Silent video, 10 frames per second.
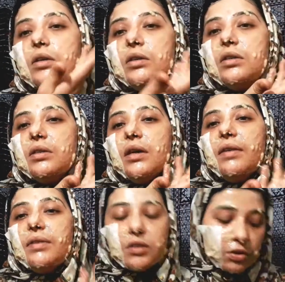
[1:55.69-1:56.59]
It doesn't
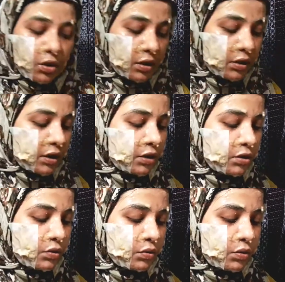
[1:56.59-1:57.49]
have any solid thing
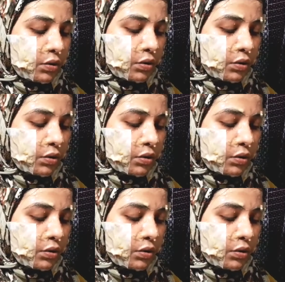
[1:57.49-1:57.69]
to